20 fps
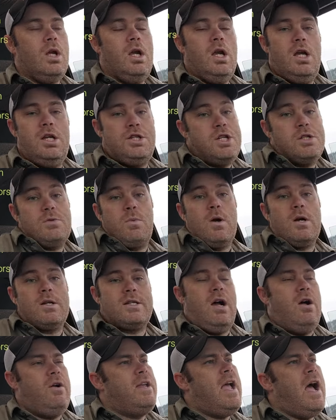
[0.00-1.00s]
it just works
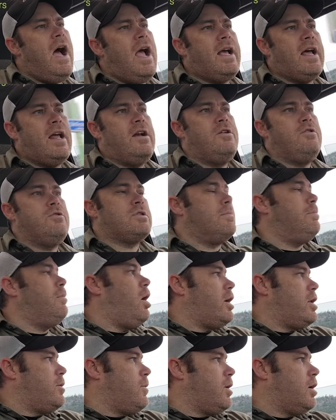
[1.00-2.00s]
out. Yeah, I got to do some
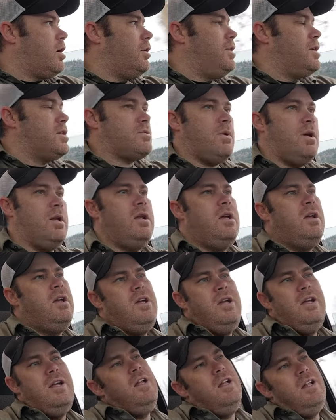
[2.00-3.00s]
body work on this one.
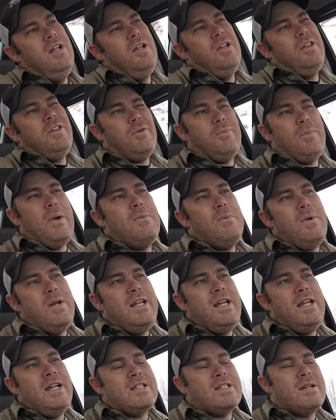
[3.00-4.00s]
The red one
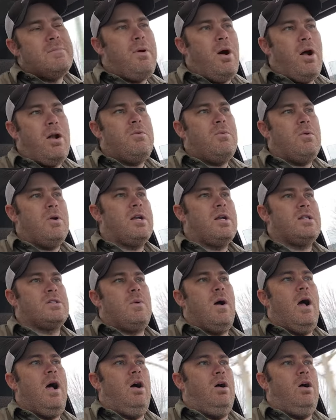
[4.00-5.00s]
needed some body work as
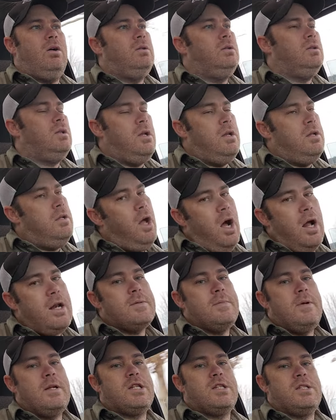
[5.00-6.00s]
well. Not
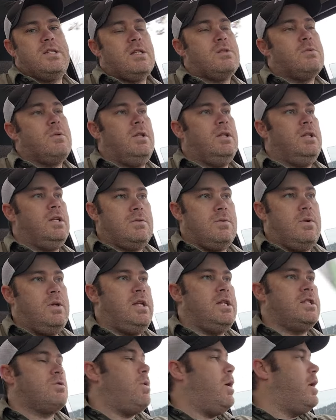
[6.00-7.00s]
as much as this one. This one
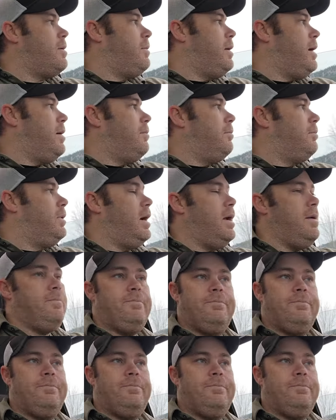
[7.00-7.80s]
needs quite a bit, but